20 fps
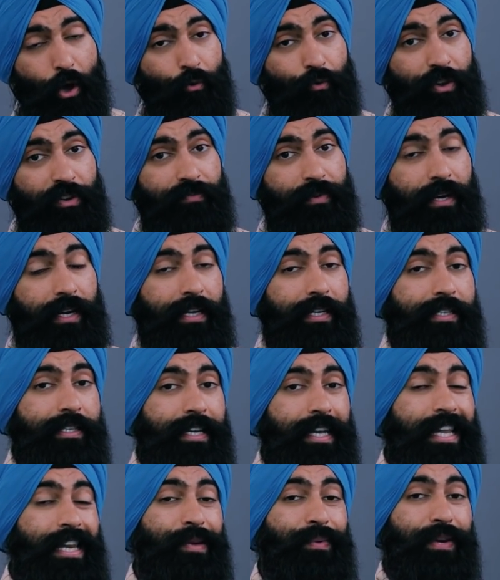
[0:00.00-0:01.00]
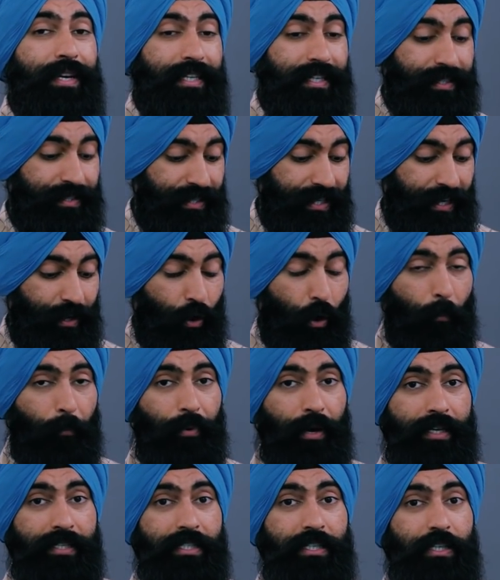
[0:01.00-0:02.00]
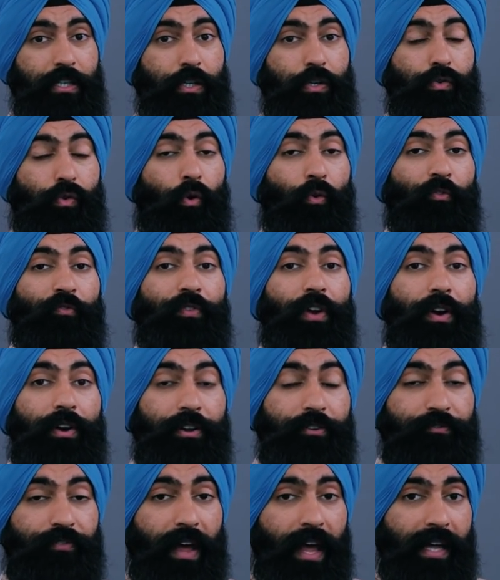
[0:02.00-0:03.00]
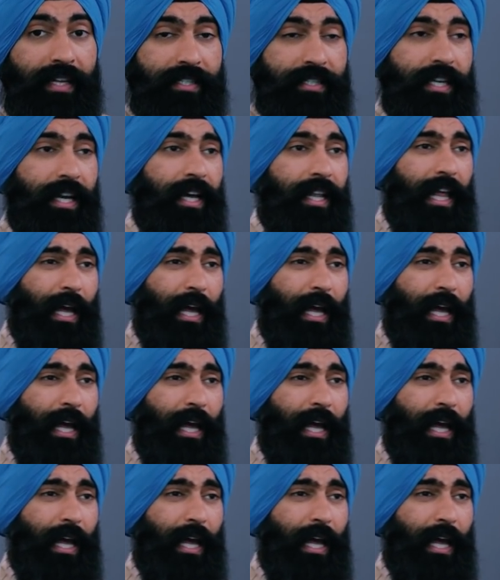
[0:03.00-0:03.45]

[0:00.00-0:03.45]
we've been continuing to see home prices grow very fast.